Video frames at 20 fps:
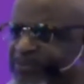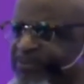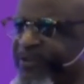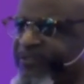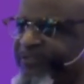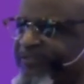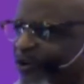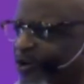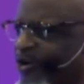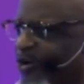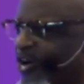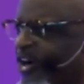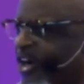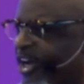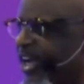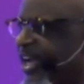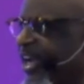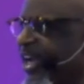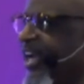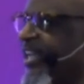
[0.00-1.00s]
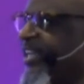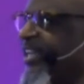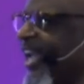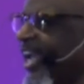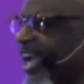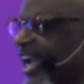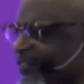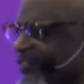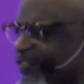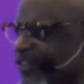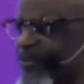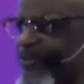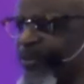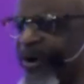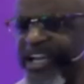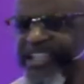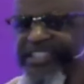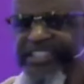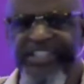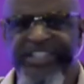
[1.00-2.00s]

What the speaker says: before. And everywhere you